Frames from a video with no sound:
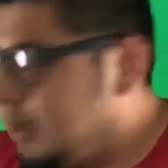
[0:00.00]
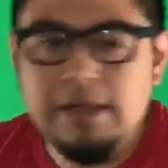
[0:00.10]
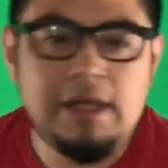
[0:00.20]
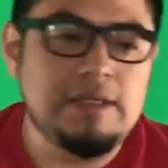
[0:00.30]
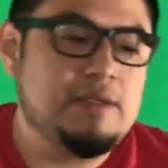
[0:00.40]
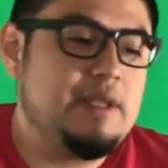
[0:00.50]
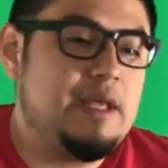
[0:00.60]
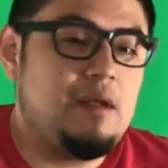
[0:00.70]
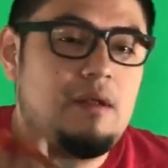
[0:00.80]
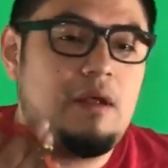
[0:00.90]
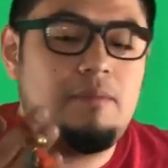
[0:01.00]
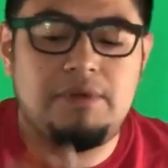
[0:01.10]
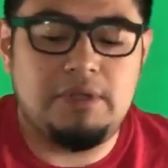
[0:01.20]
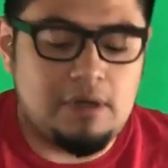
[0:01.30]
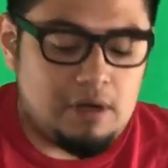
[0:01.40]
Yeah, so then I'll
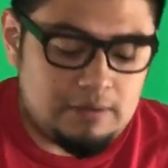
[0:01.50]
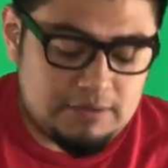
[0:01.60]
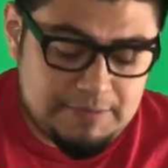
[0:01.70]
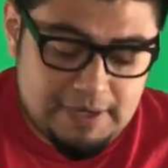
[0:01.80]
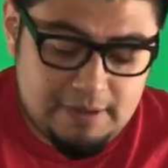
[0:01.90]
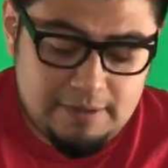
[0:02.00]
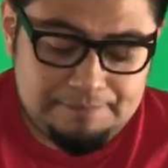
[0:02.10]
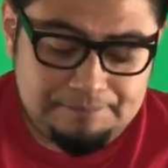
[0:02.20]
put their collars back on.